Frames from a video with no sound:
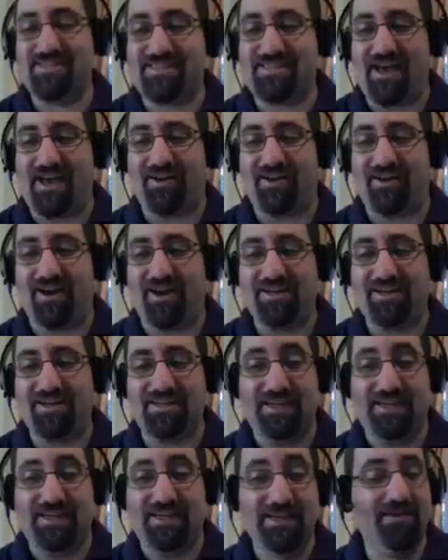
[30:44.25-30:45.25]
that
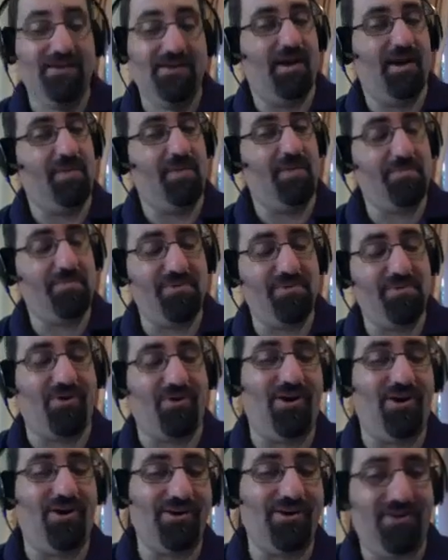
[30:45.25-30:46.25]
ID. I might be
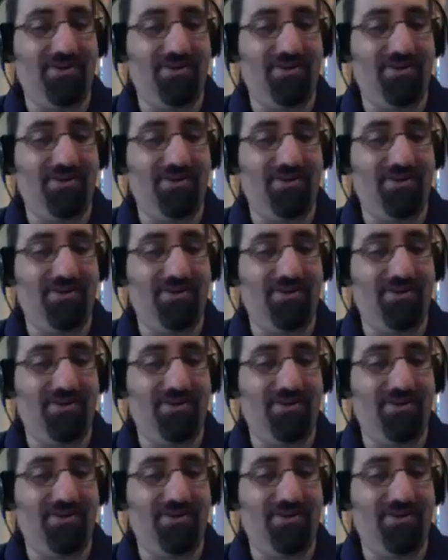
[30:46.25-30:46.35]
wrong.